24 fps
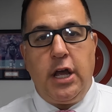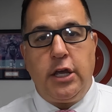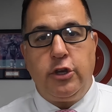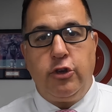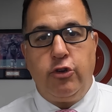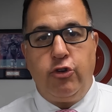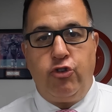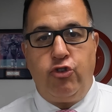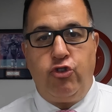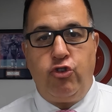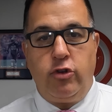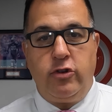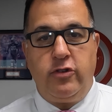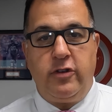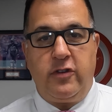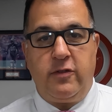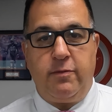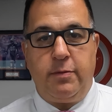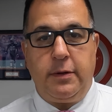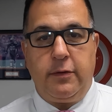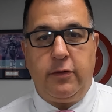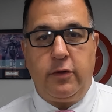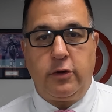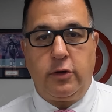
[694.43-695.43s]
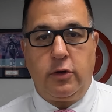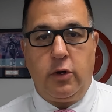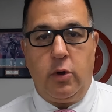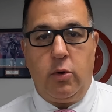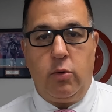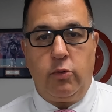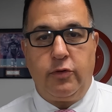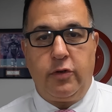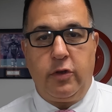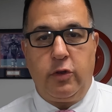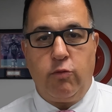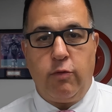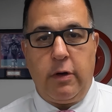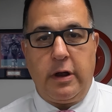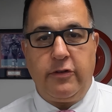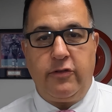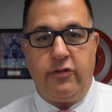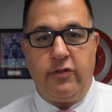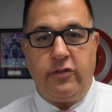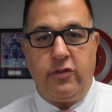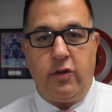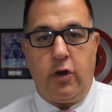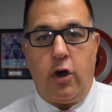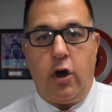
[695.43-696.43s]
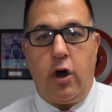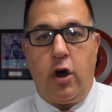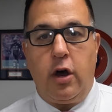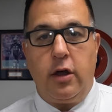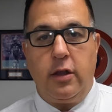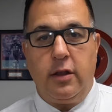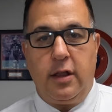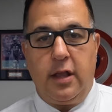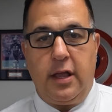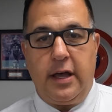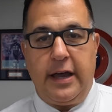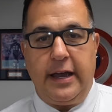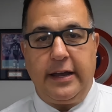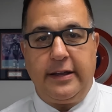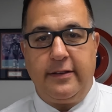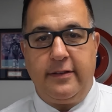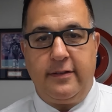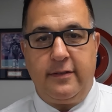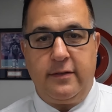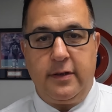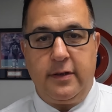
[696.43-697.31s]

you should just be able to go to the registry's online